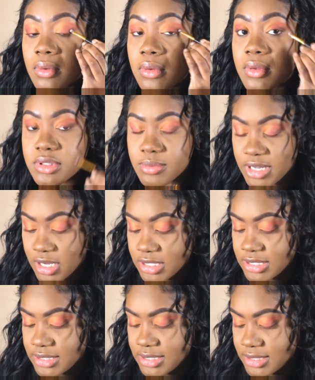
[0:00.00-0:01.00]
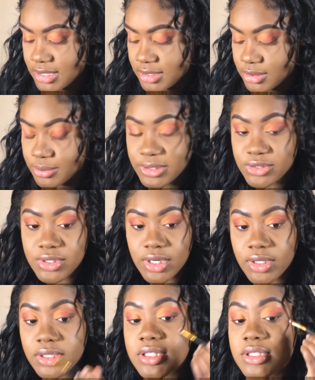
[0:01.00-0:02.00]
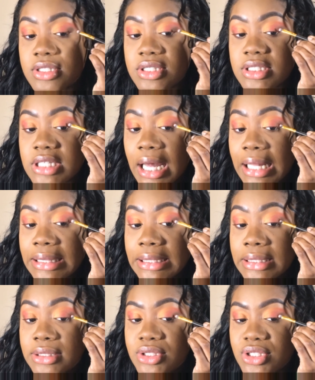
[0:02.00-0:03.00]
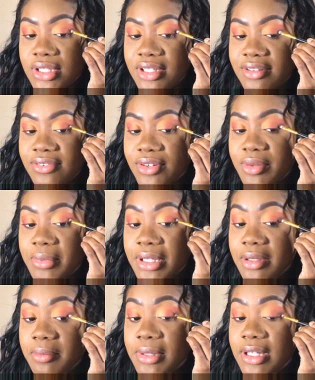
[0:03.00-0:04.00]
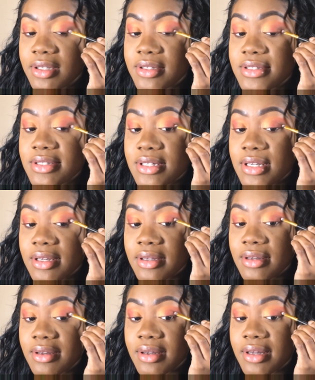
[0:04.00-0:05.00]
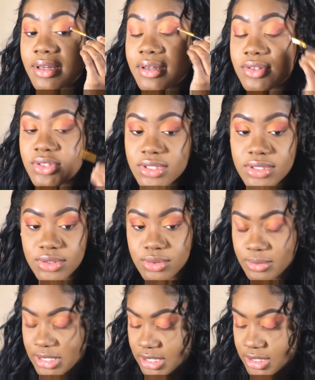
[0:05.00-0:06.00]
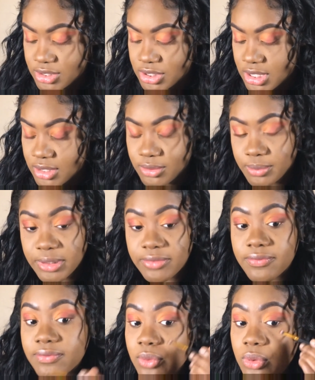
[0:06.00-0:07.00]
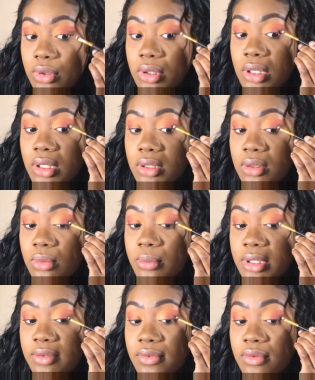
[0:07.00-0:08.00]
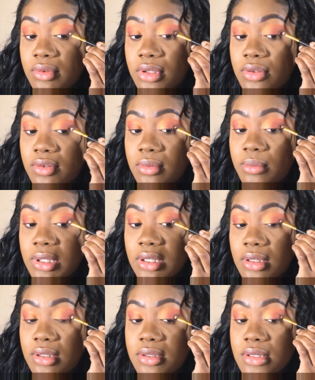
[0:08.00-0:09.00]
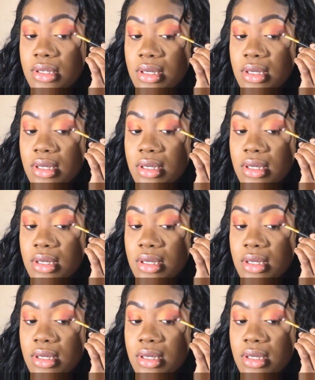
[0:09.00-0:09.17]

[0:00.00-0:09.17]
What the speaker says: To be honest, this is a little bit challenging for me because I actually do my eyeshadow before I do my foundation, because